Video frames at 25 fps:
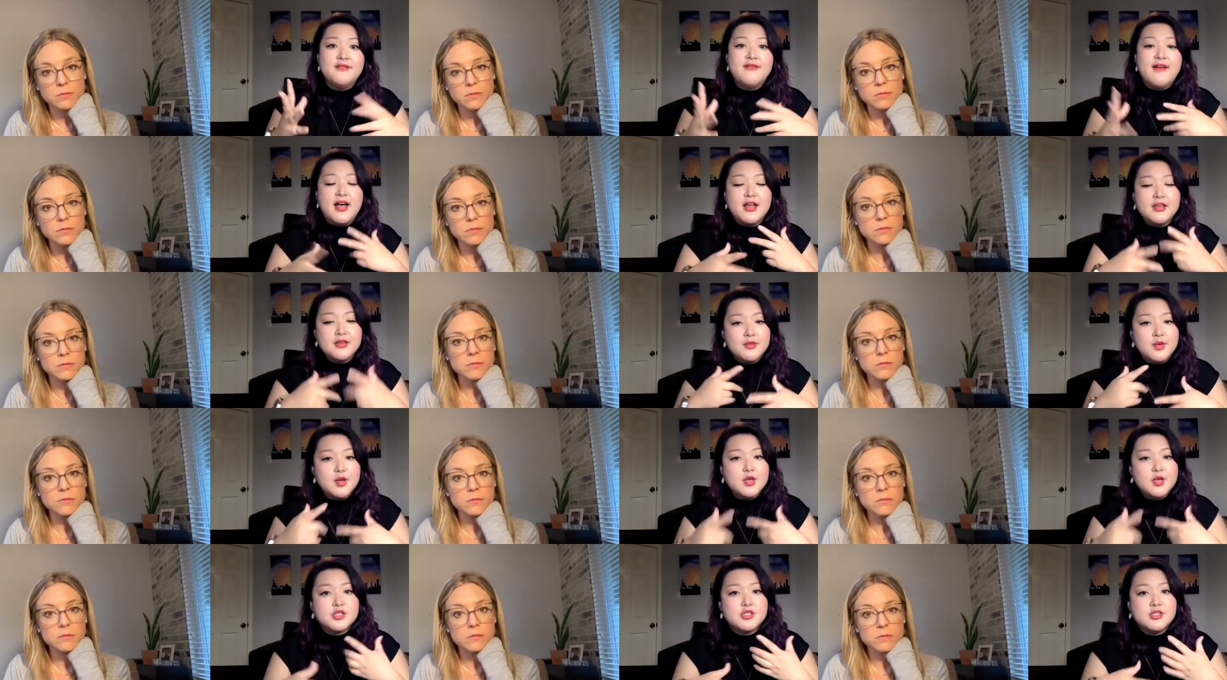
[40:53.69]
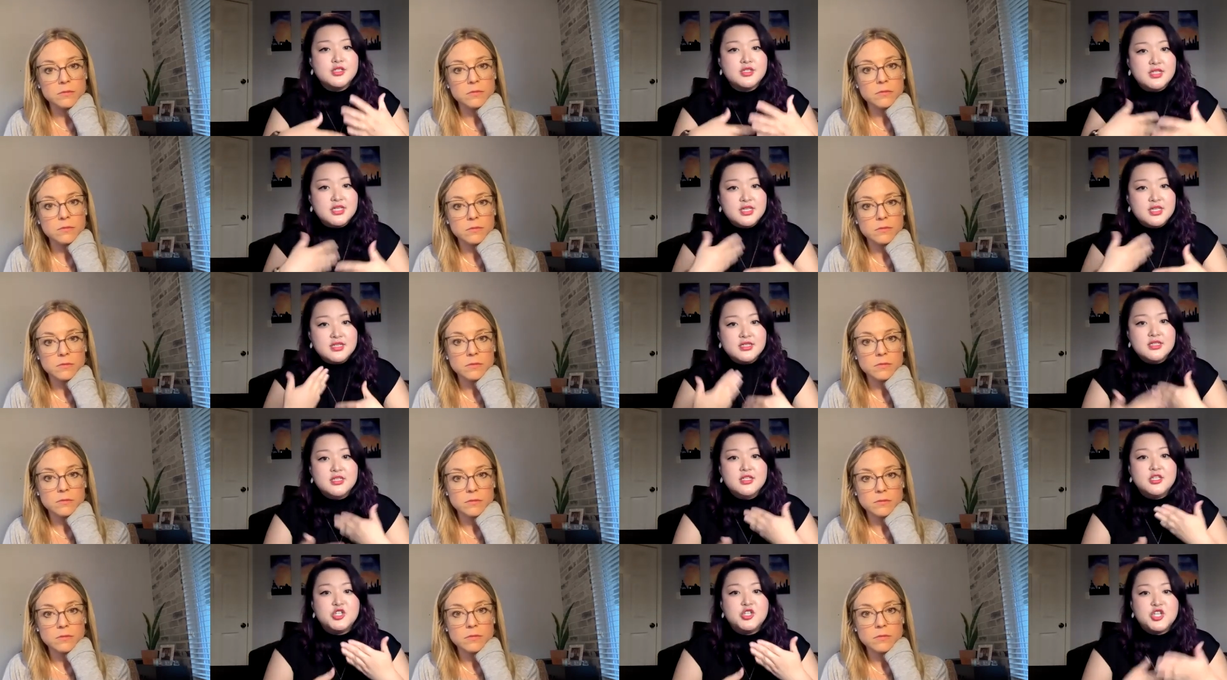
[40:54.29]
Speaker 1: Evaluations
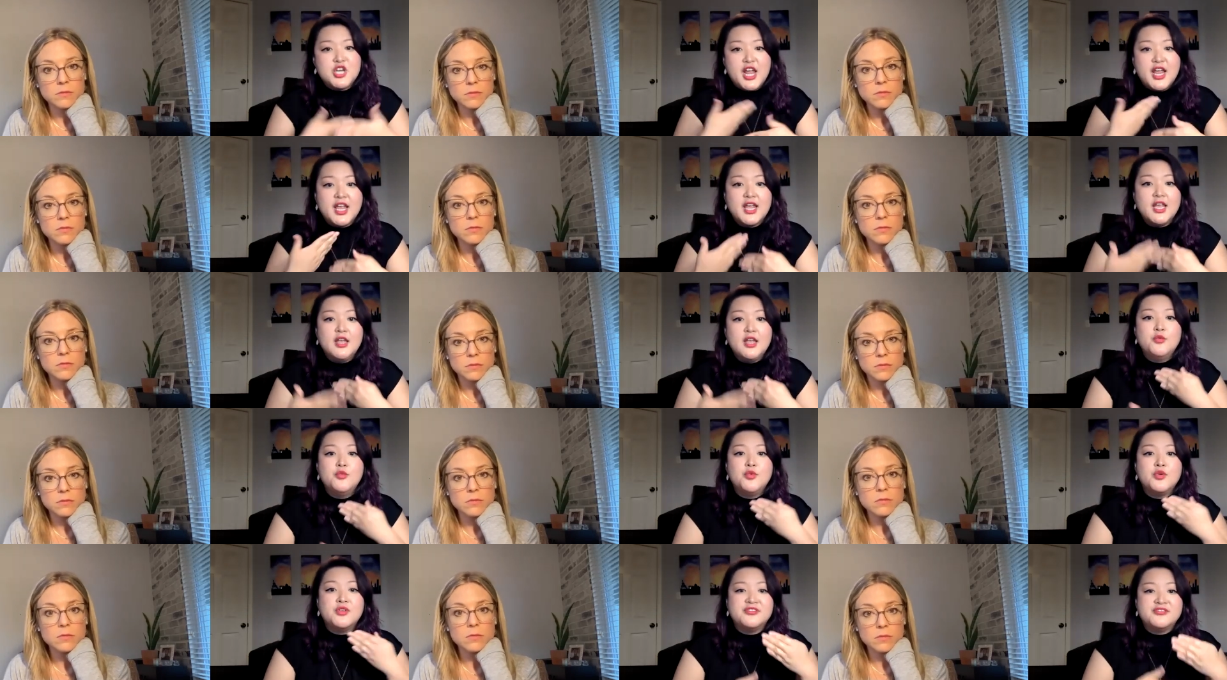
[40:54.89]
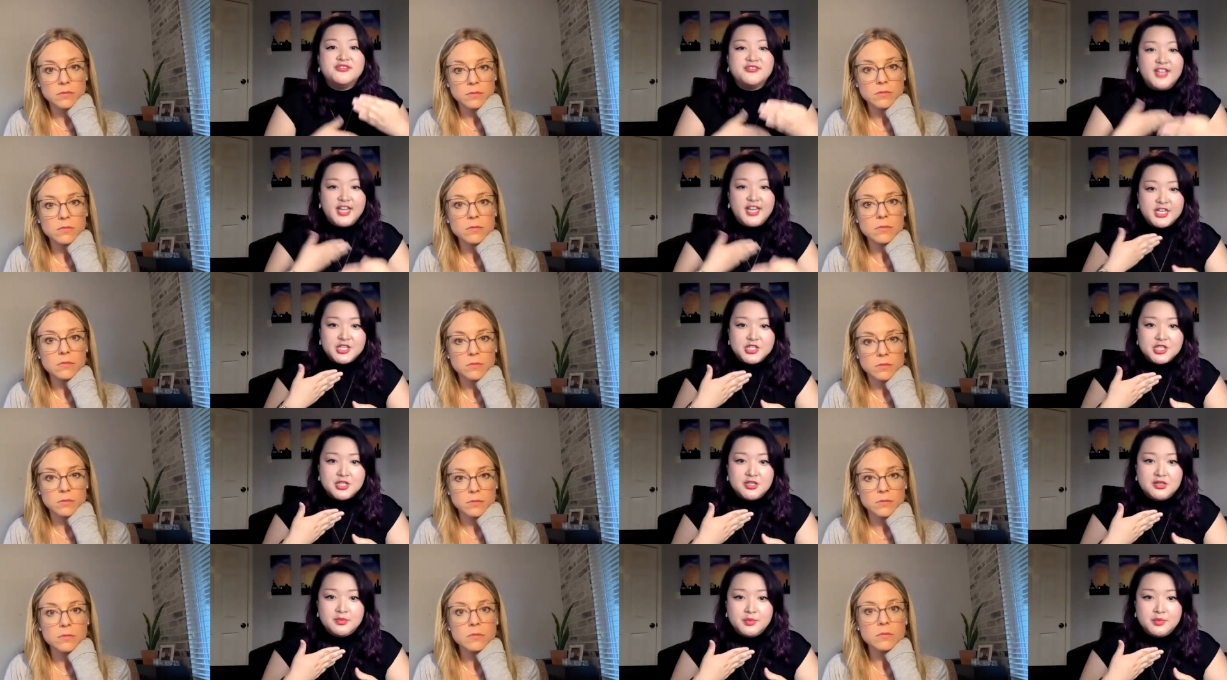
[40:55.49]
is the check-in
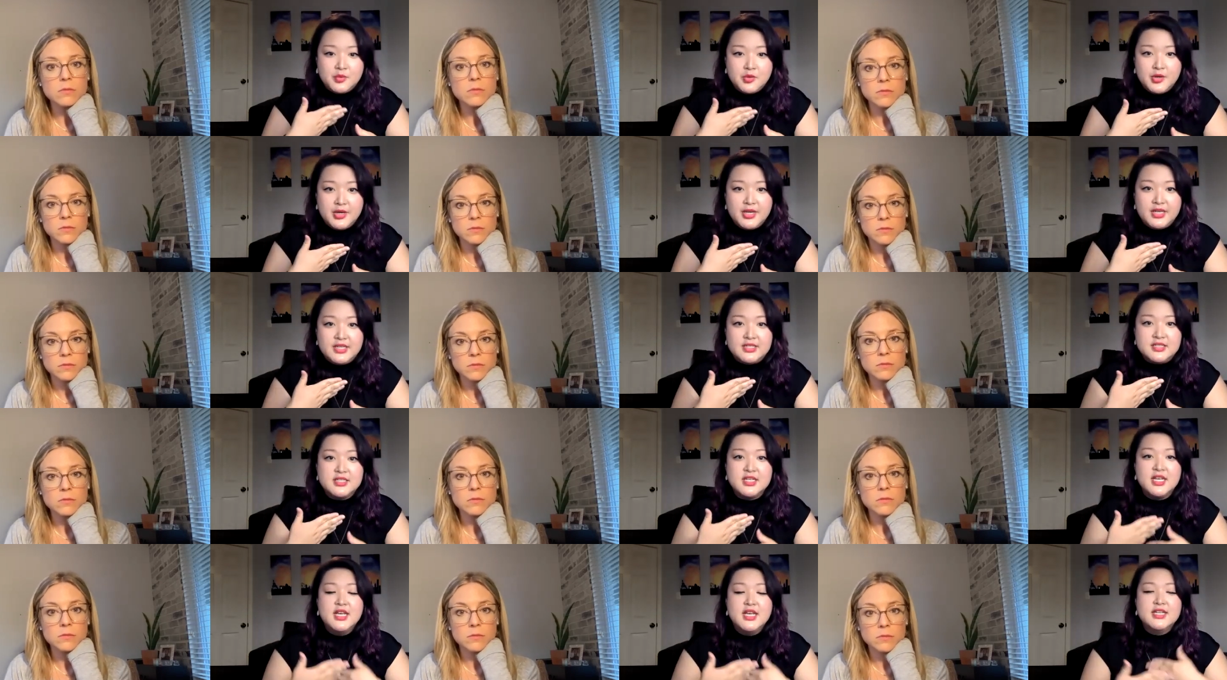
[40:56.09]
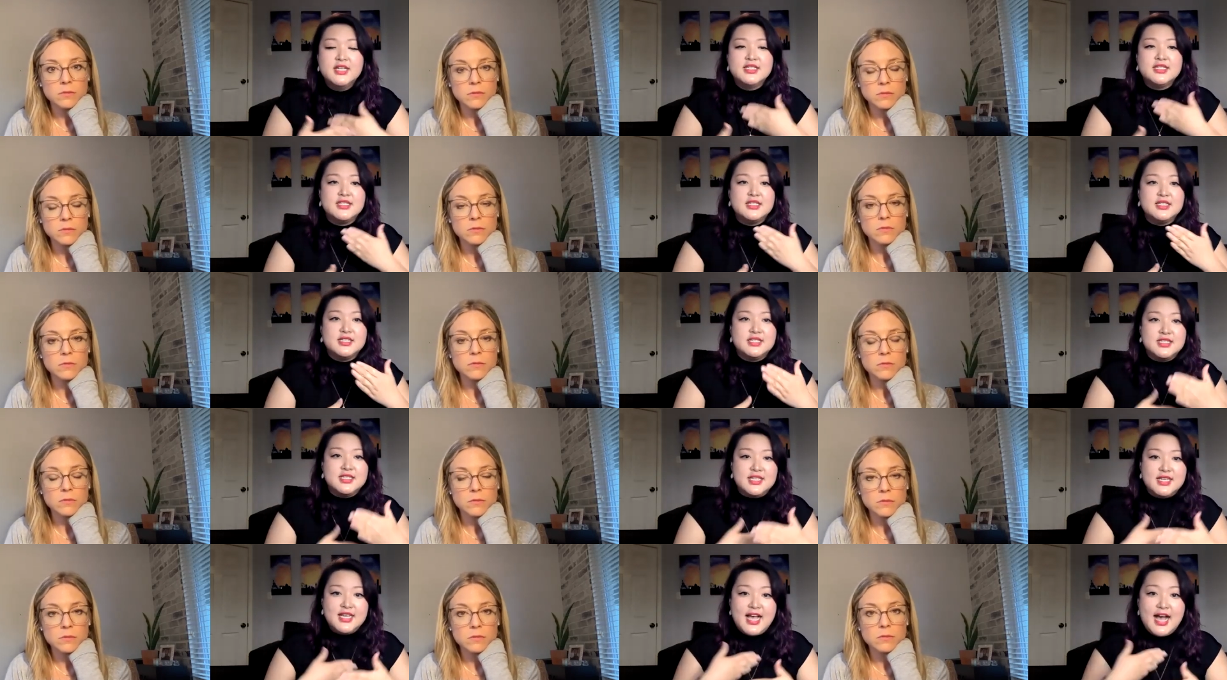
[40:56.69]
reflection point to
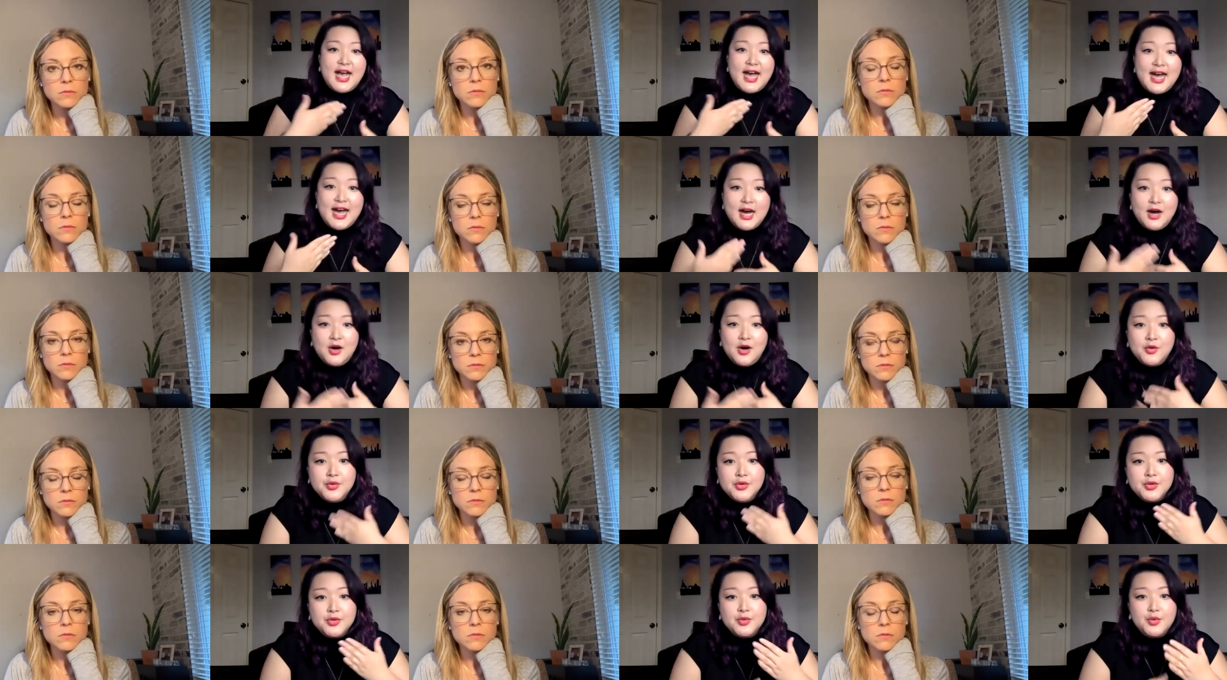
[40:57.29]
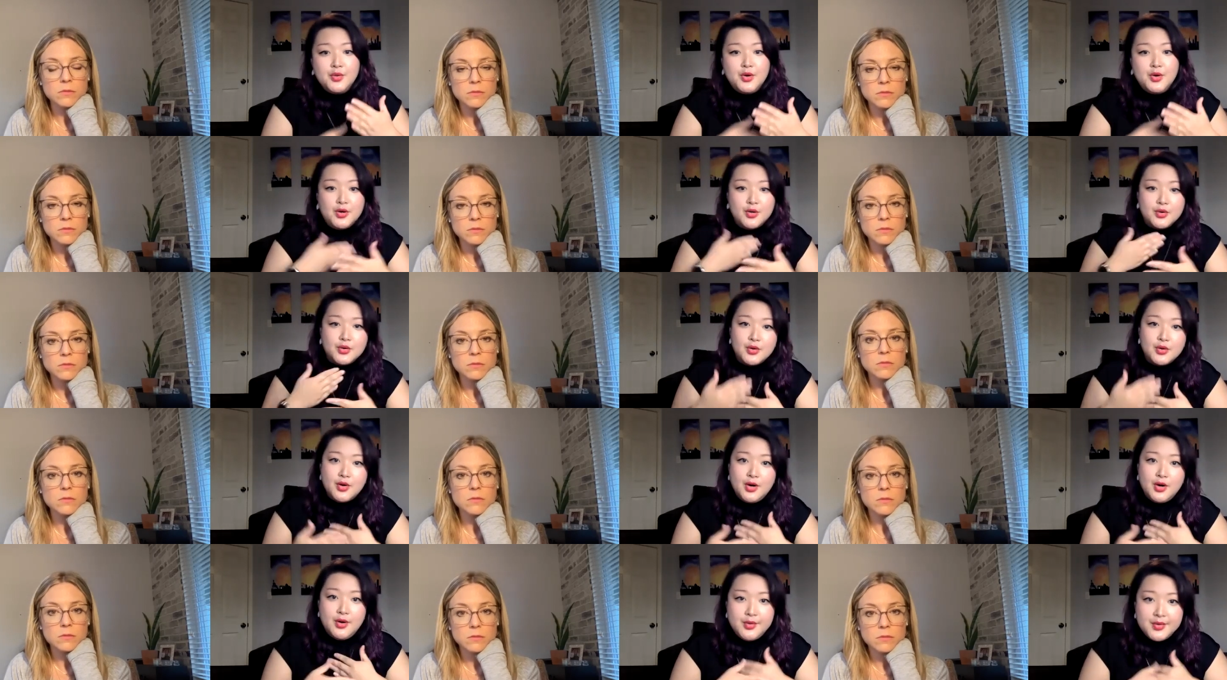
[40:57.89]
see how you are
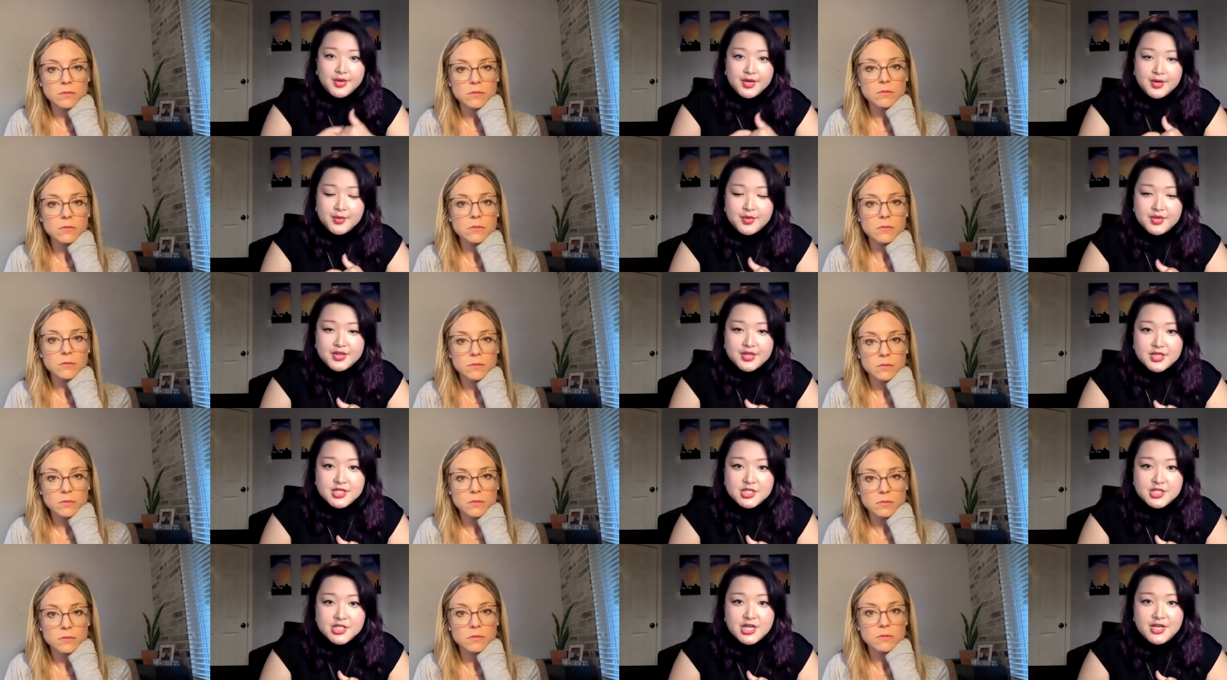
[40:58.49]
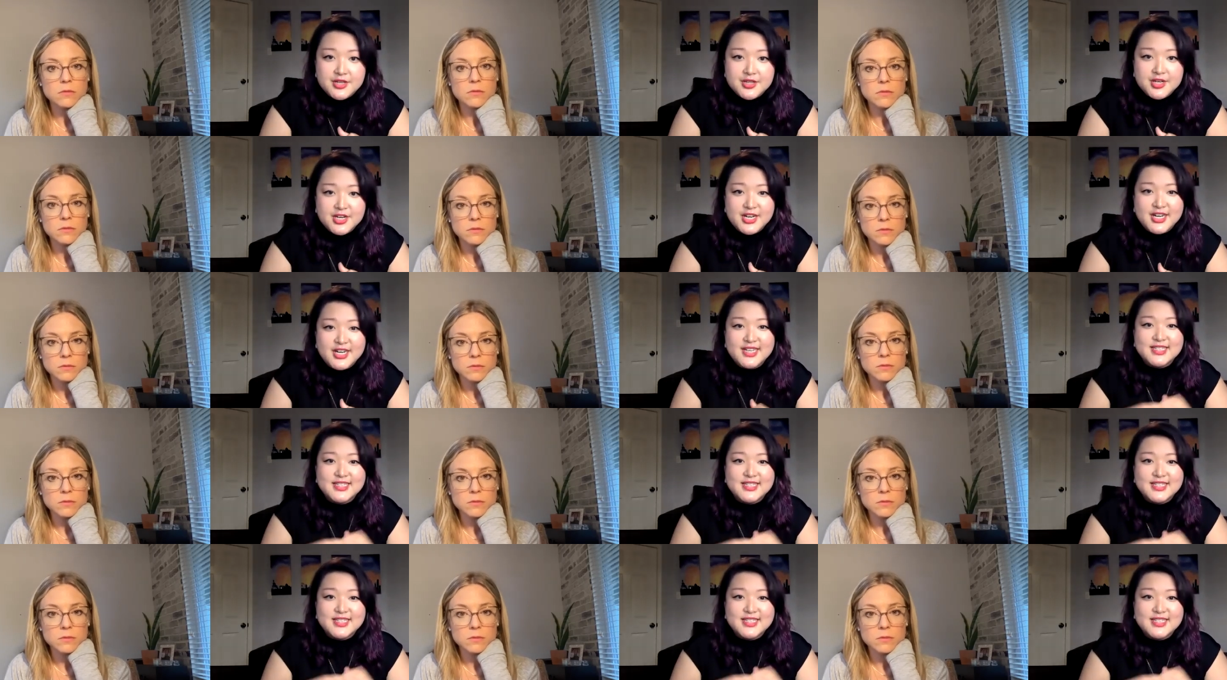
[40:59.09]
growing with each other.